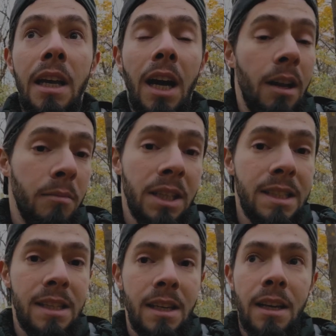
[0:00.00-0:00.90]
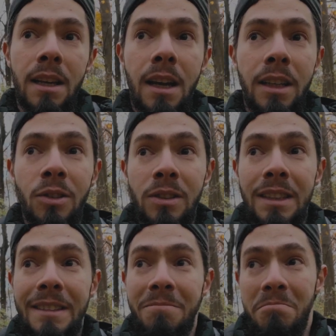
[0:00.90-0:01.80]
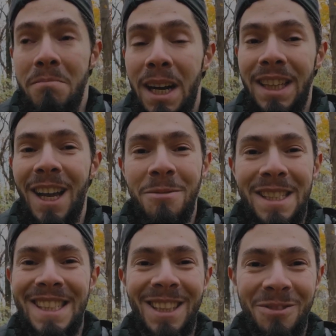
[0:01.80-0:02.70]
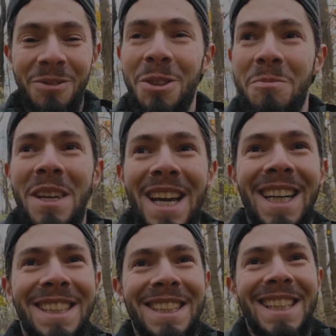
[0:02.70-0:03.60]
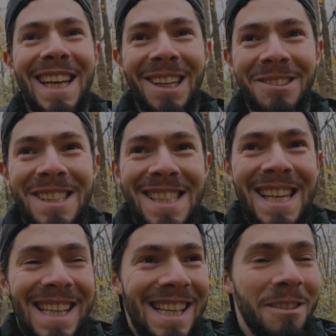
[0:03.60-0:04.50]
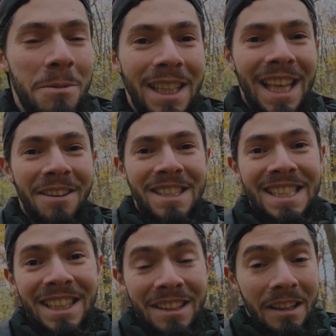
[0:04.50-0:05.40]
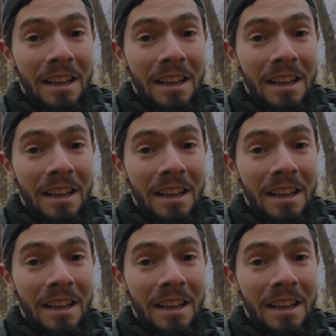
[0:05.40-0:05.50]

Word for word: I am not single. I don't, my time is not for me, actually. I would say that my time is not,